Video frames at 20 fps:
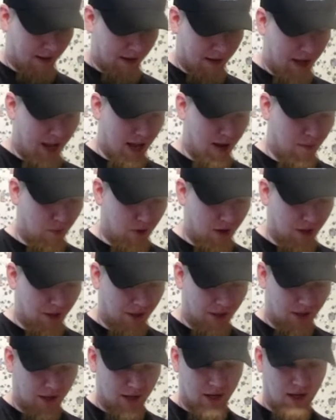came with,
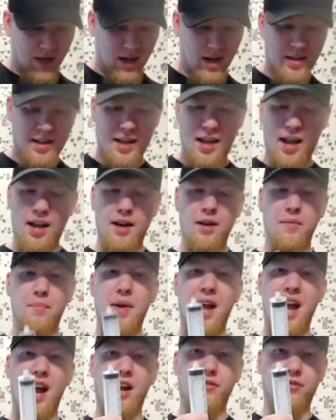again, a
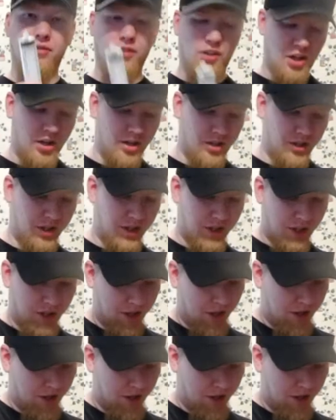back flush